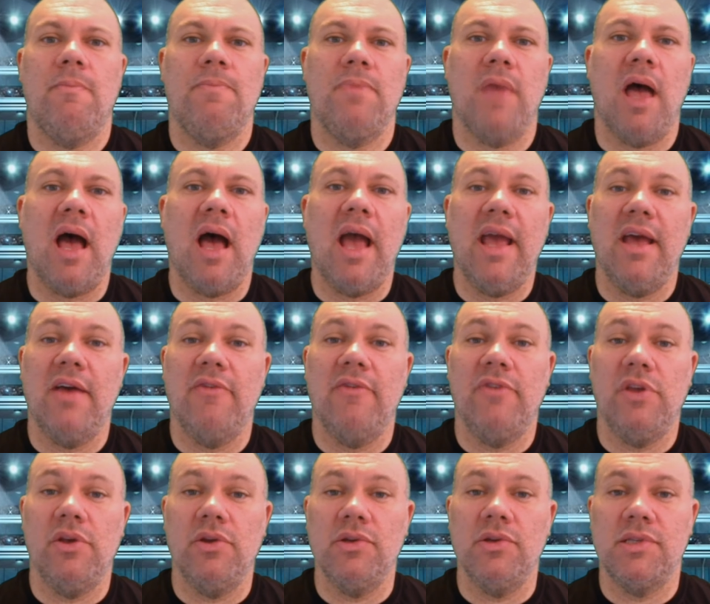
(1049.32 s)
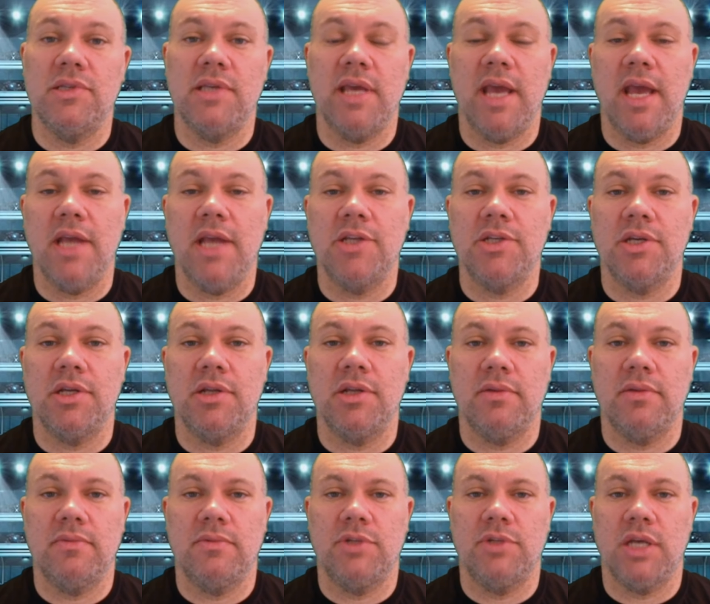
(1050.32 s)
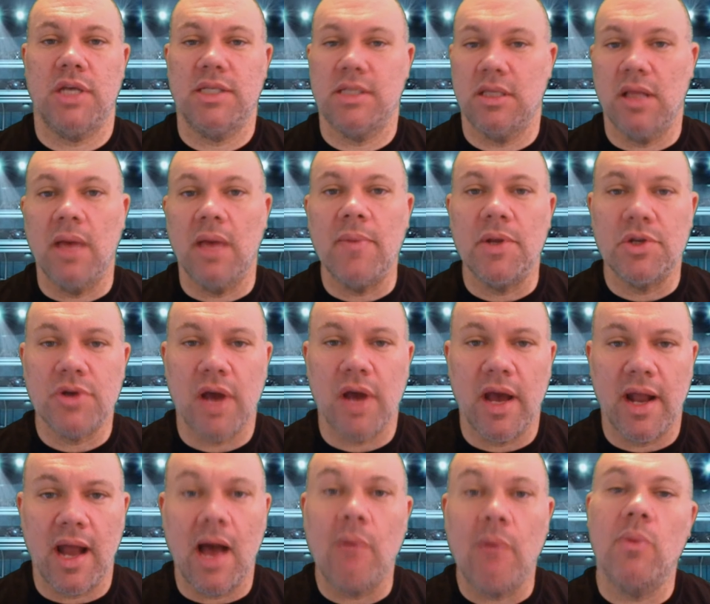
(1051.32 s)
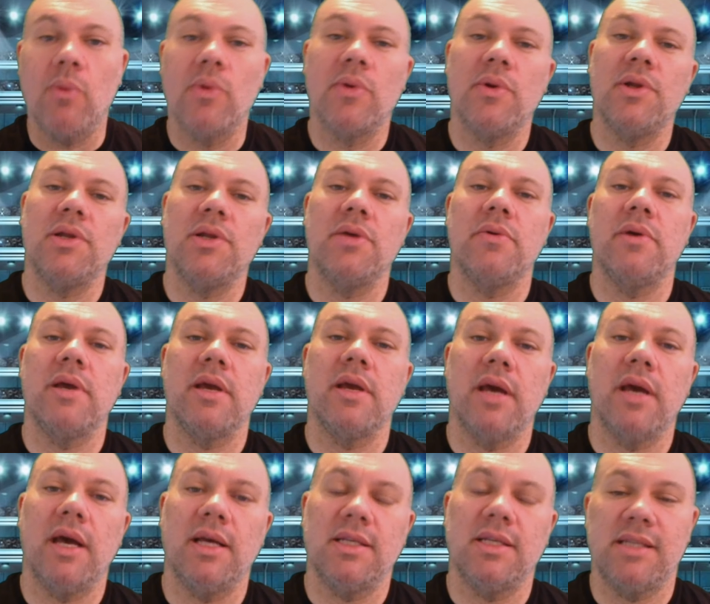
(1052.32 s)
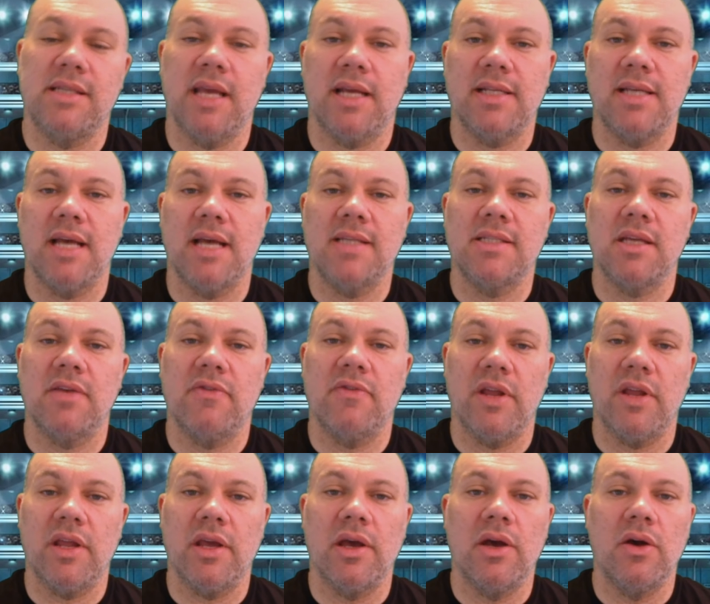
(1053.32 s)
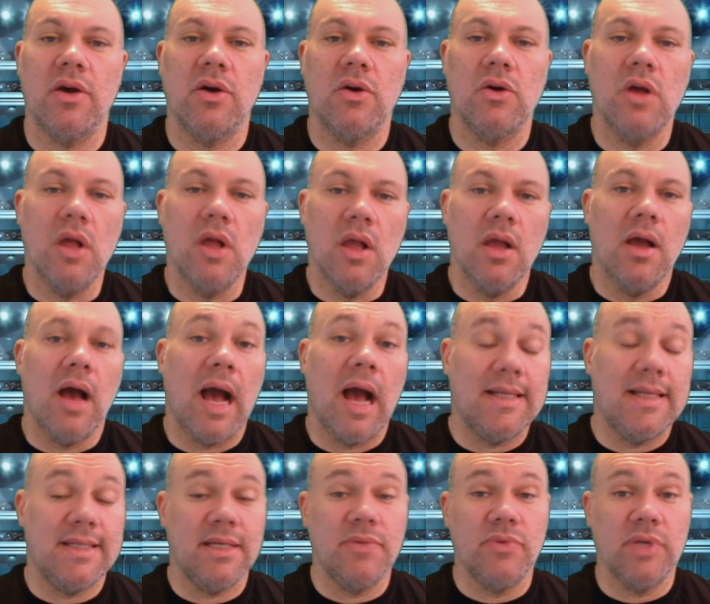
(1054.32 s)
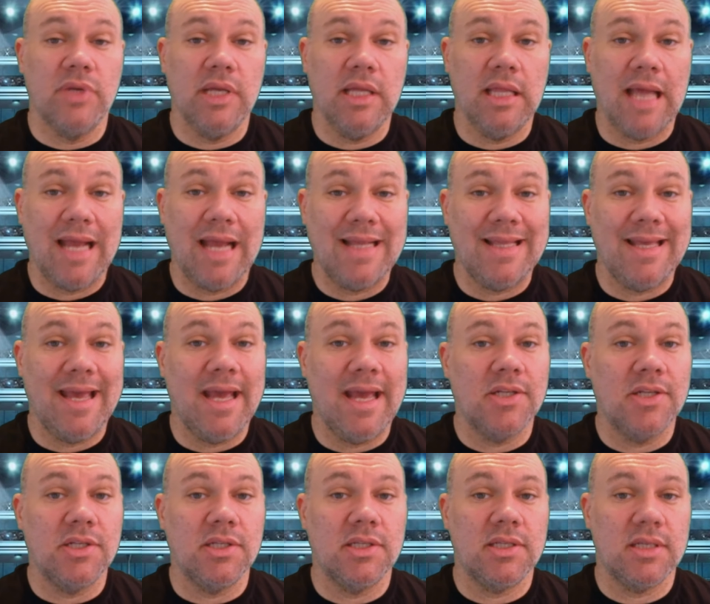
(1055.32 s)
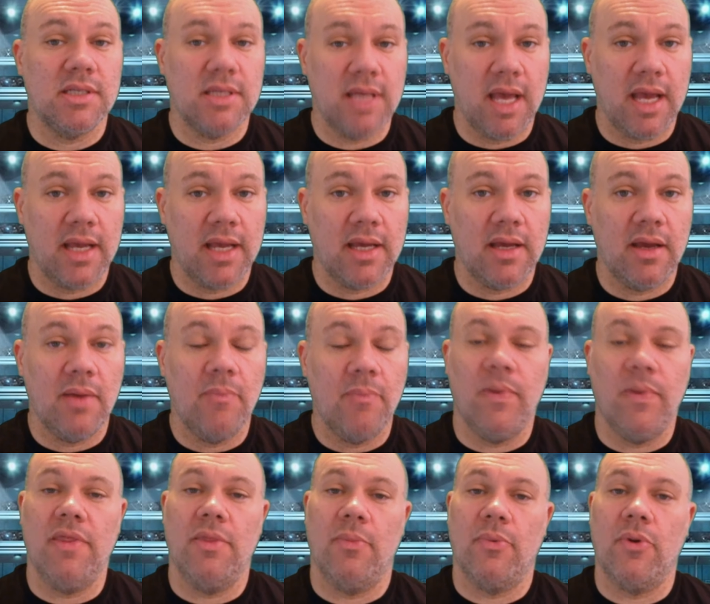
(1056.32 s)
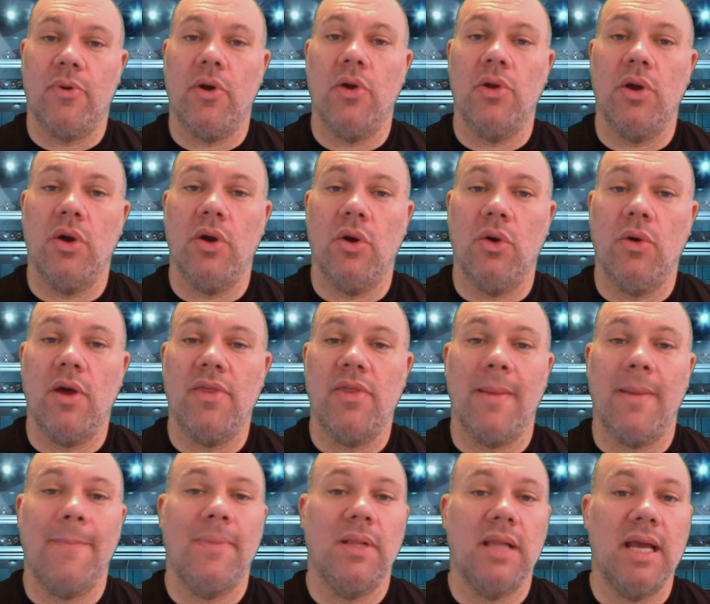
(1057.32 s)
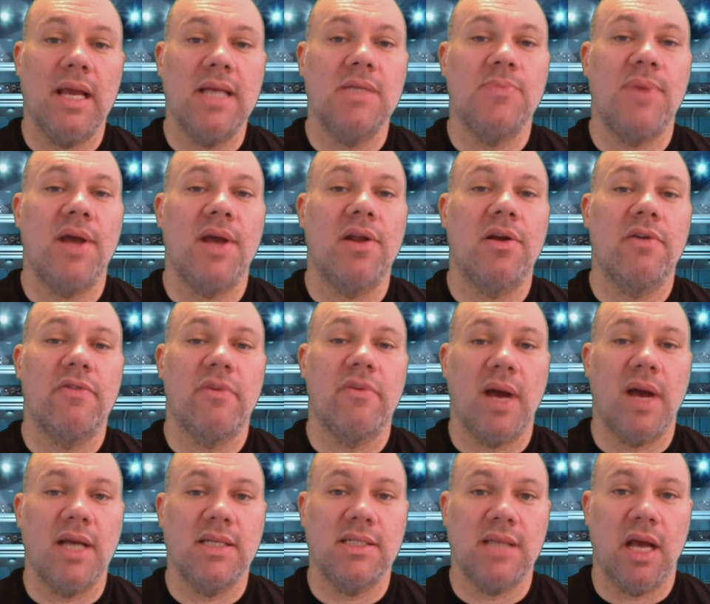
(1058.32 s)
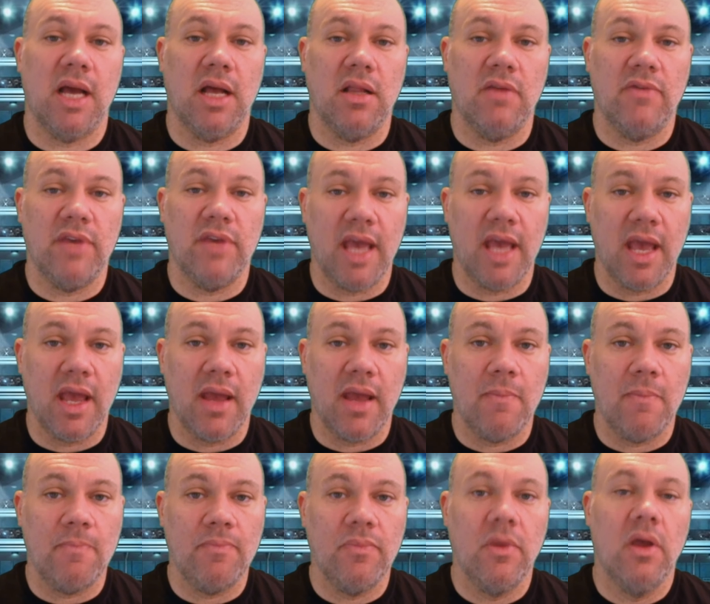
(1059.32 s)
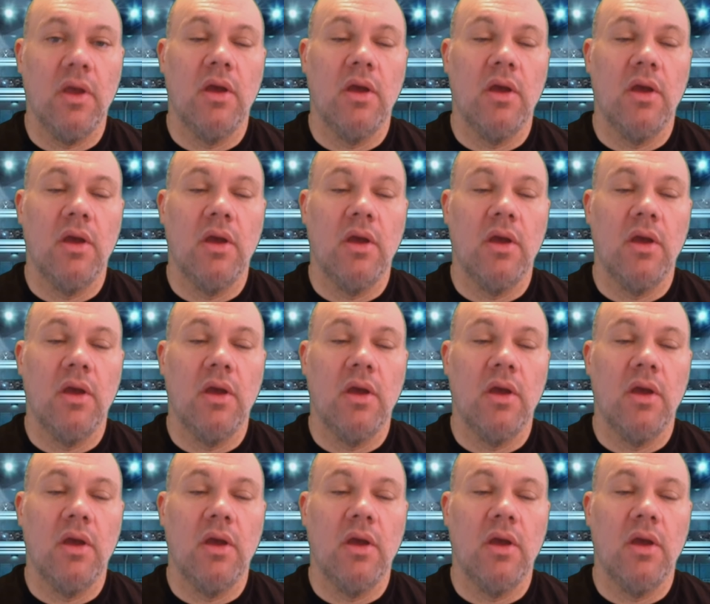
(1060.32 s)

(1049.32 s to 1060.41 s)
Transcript: I have used the Agent. Justin let me try it out when we were doing a stick testing video. I did really like the Agent stick, but the Proto, I think, plays better for my style of game.